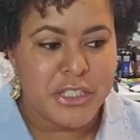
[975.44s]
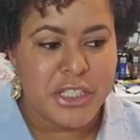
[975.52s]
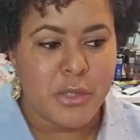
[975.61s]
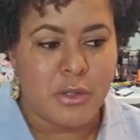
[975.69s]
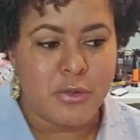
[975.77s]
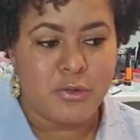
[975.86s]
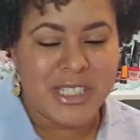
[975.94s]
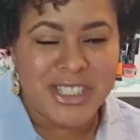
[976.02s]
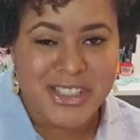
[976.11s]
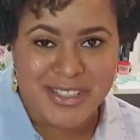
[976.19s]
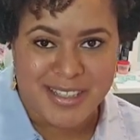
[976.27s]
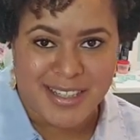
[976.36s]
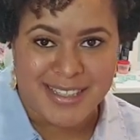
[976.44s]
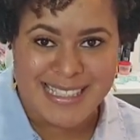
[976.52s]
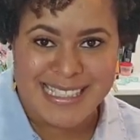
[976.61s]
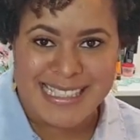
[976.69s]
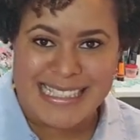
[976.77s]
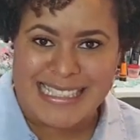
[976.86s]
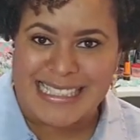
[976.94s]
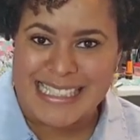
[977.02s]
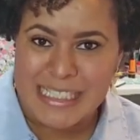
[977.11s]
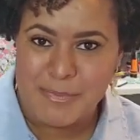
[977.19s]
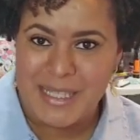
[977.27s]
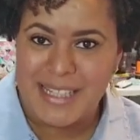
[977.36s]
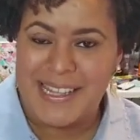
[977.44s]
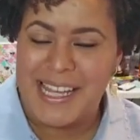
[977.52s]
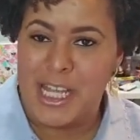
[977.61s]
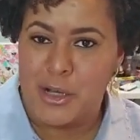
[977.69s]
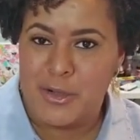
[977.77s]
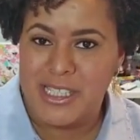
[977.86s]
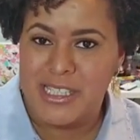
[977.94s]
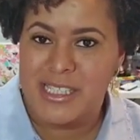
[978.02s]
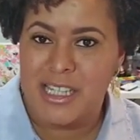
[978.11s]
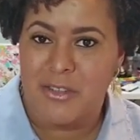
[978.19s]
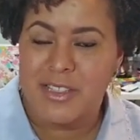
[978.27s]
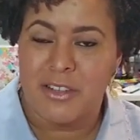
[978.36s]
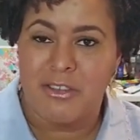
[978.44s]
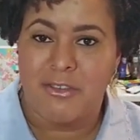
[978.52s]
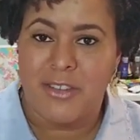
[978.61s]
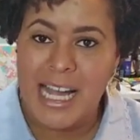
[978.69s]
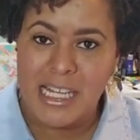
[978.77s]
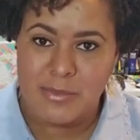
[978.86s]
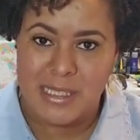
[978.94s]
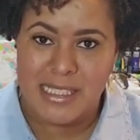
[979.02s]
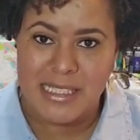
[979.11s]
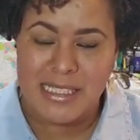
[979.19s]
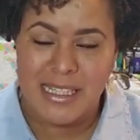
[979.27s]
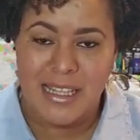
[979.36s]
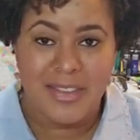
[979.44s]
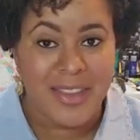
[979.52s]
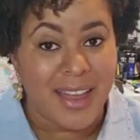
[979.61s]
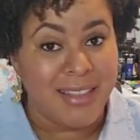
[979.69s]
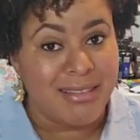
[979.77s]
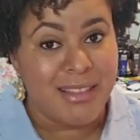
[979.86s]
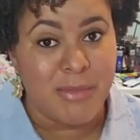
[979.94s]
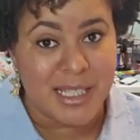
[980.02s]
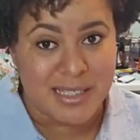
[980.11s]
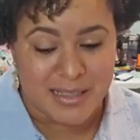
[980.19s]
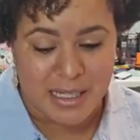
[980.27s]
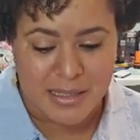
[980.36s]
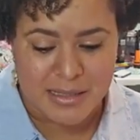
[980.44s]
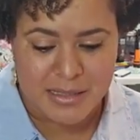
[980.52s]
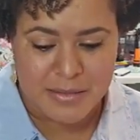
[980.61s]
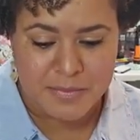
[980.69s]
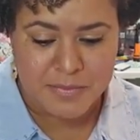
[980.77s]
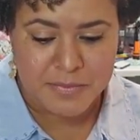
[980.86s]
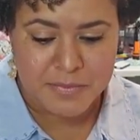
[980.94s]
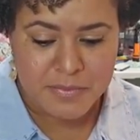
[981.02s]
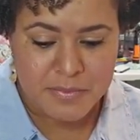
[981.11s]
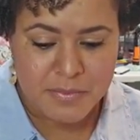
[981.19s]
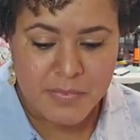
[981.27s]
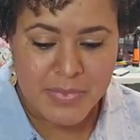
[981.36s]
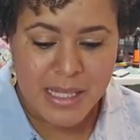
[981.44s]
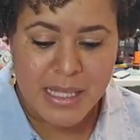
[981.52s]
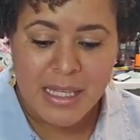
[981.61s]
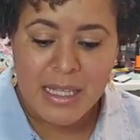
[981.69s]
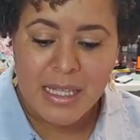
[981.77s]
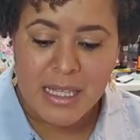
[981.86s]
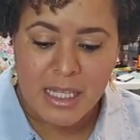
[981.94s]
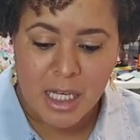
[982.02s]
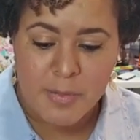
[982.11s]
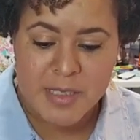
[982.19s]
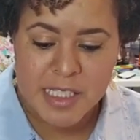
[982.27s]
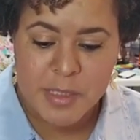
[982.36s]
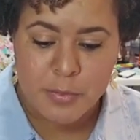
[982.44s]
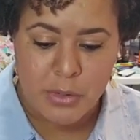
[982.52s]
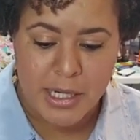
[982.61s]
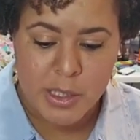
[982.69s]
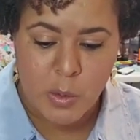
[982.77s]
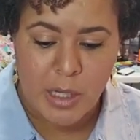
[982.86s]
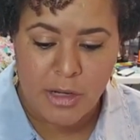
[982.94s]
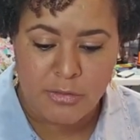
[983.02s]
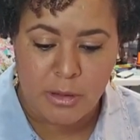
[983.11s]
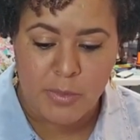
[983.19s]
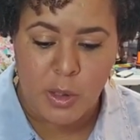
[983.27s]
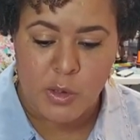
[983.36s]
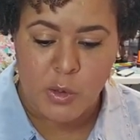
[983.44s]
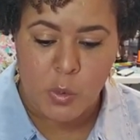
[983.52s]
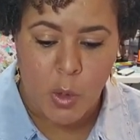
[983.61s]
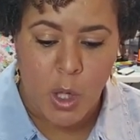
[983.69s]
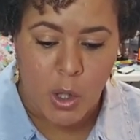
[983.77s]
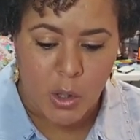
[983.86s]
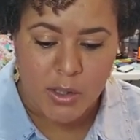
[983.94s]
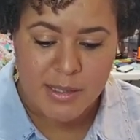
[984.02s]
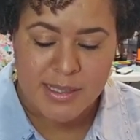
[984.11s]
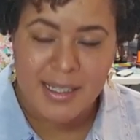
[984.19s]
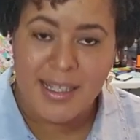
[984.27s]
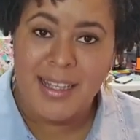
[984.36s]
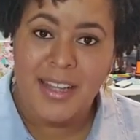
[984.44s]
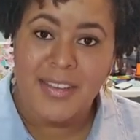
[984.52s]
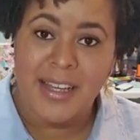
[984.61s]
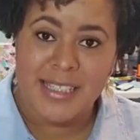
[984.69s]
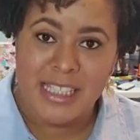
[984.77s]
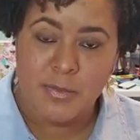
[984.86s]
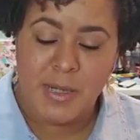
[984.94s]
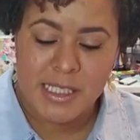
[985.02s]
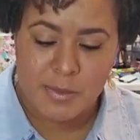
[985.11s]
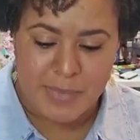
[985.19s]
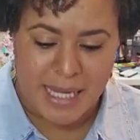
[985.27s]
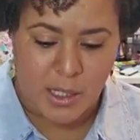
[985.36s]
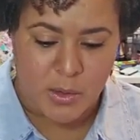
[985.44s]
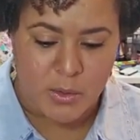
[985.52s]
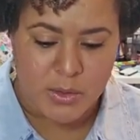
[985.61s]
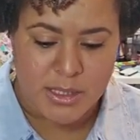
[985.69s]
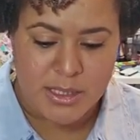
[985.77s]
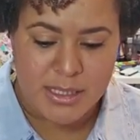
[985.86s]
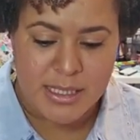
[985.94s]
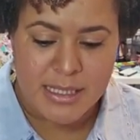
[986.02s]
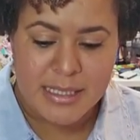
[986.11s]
So it reaches us deep in the areas of confinement that limits us. It helps us break away from those walls that keep us bound,